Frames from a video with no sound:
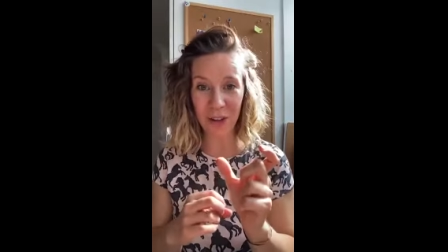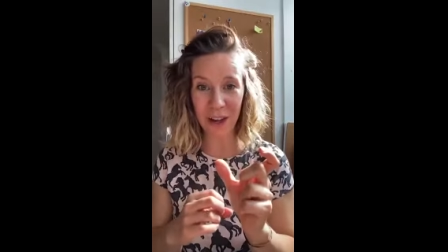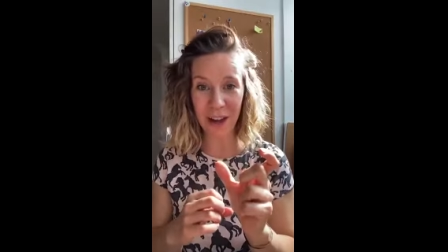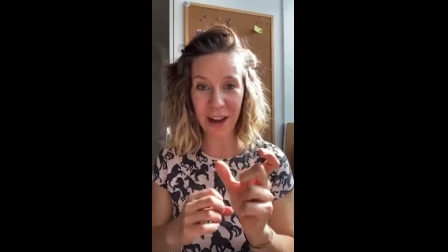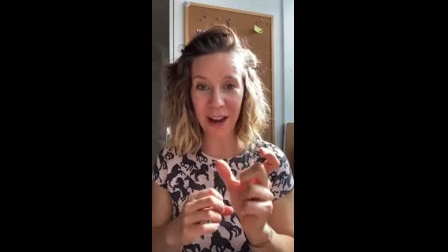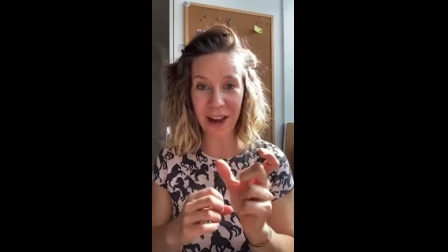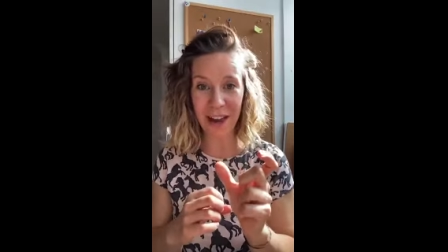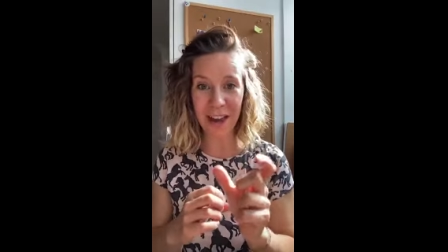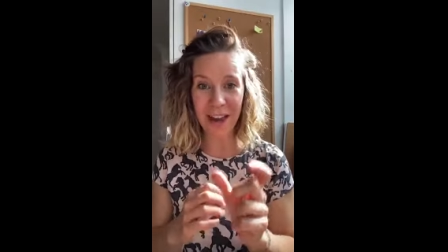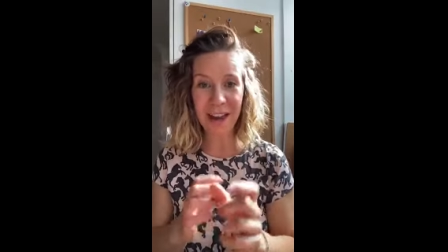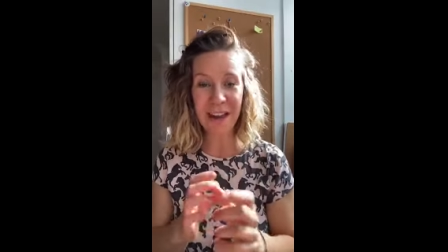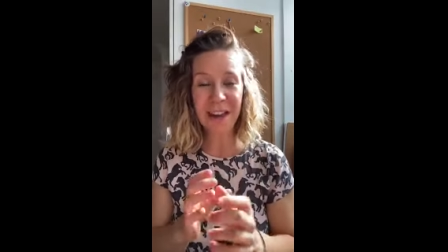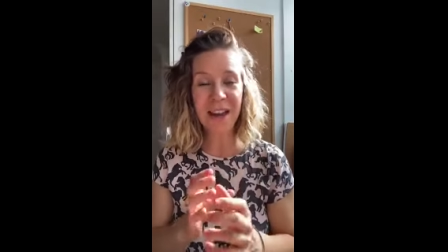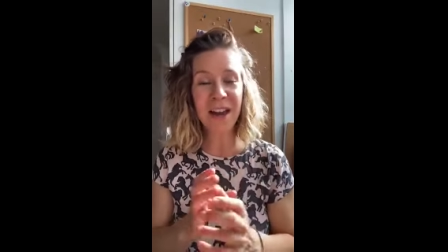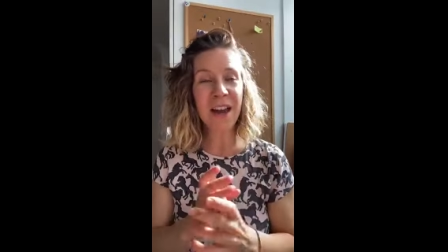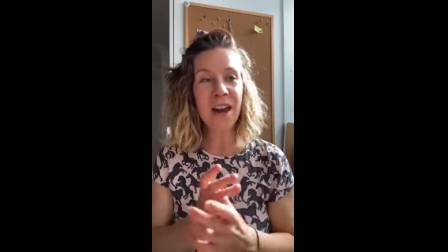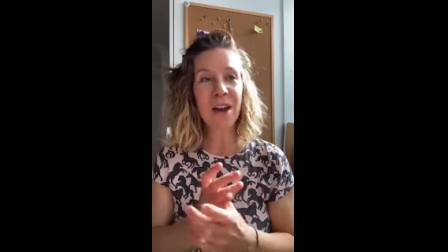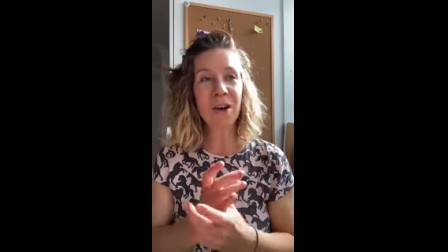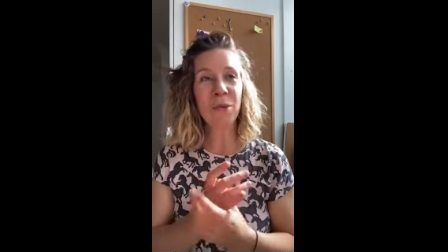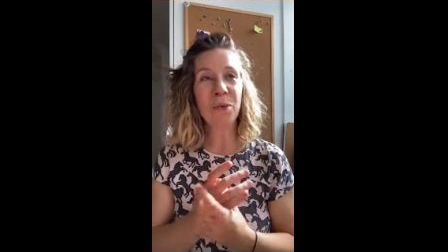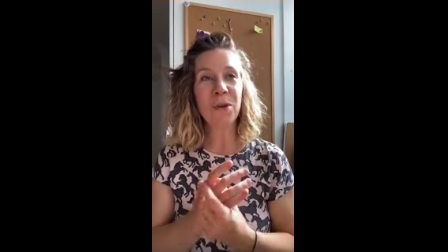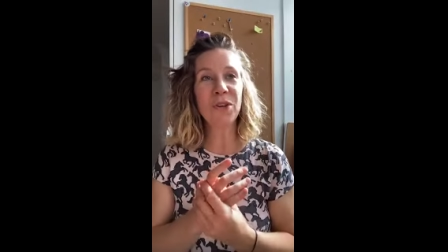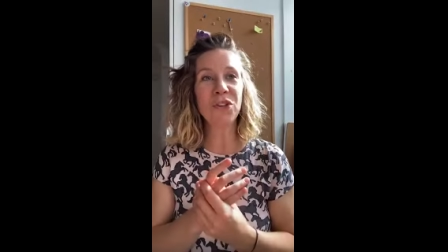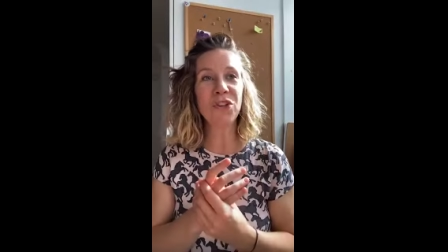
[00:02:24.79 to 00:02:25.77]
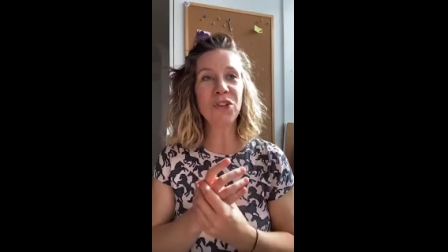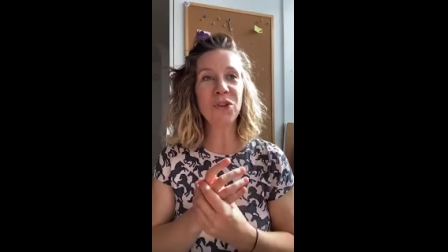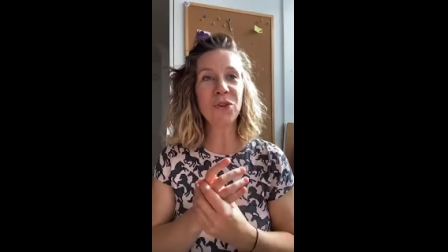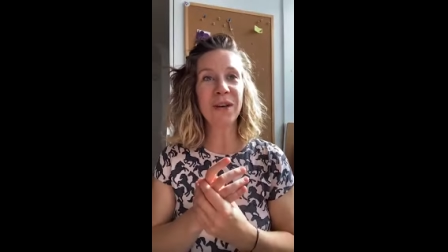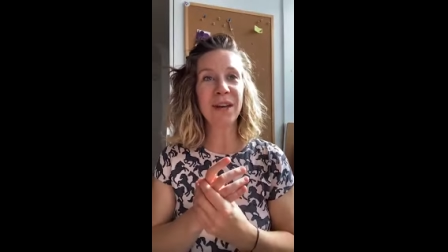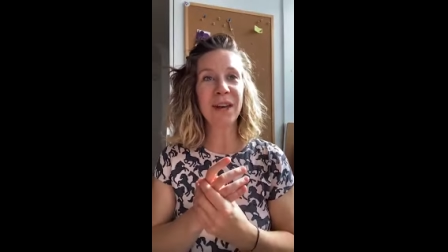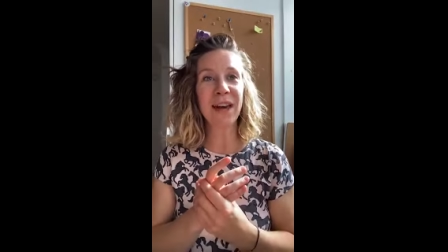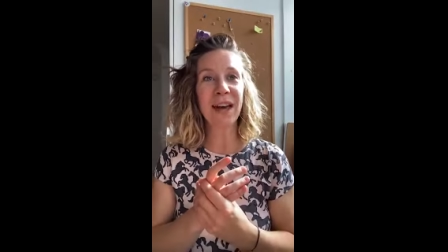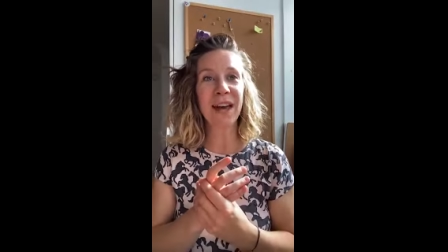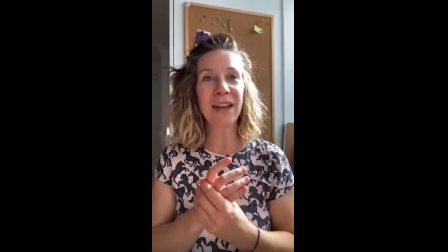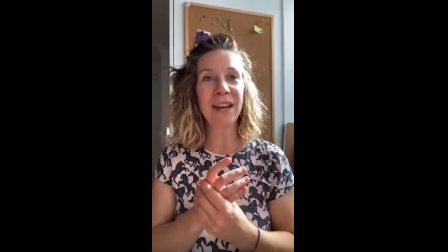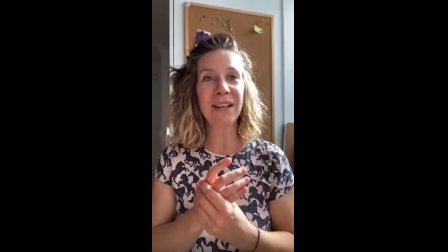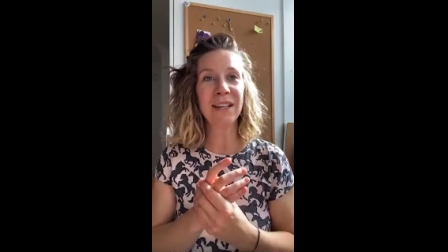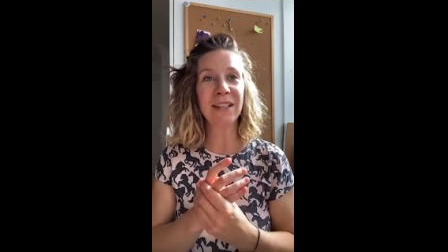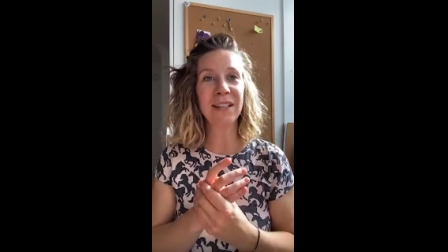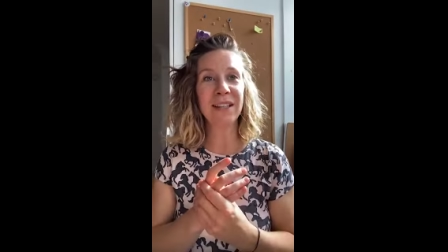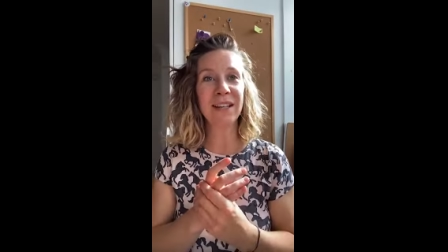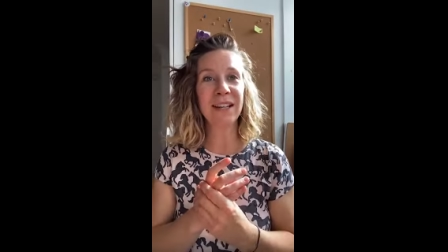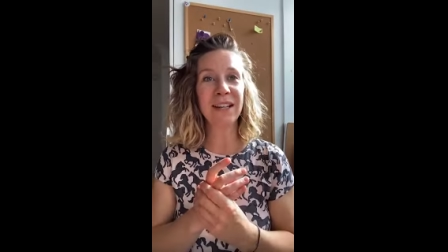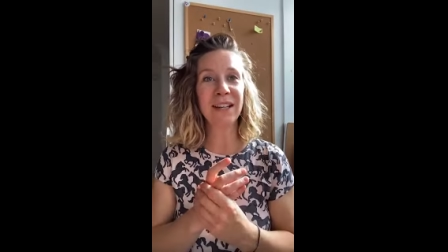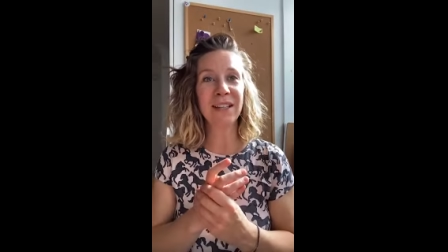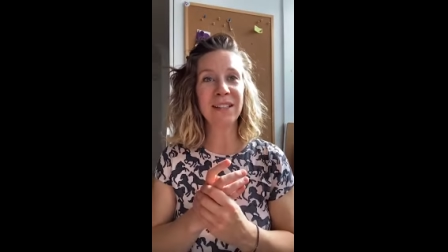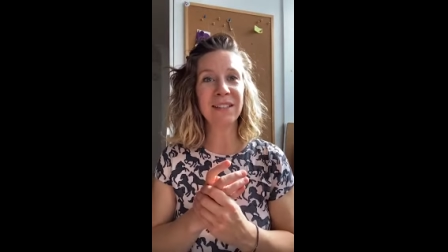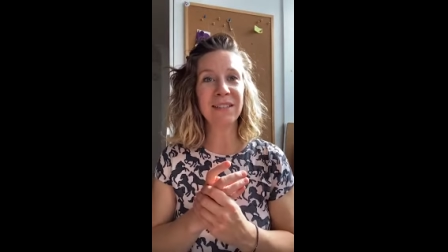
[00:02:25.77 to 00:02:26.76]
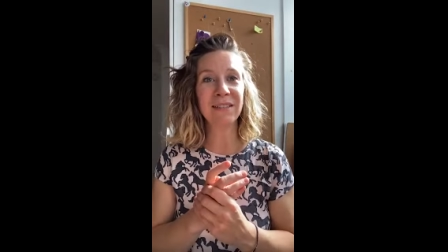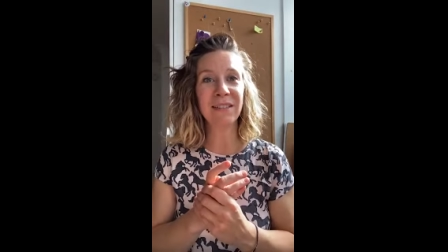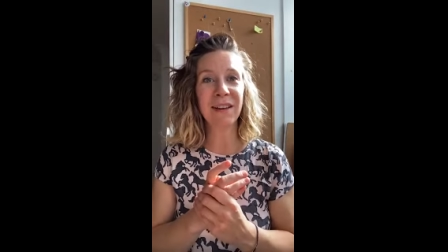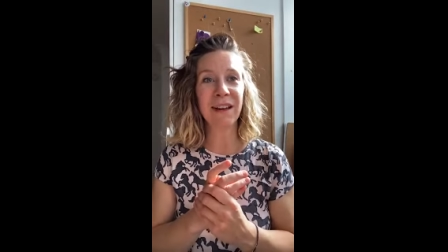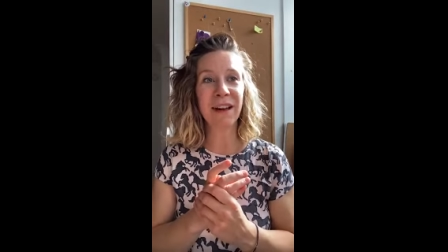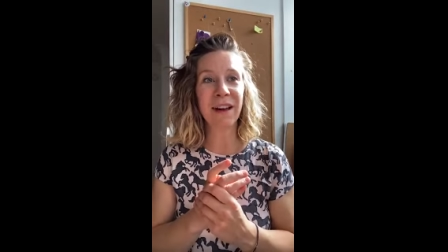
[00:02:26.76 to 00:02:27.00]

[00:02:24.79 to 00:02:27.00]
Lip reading: okay, which you can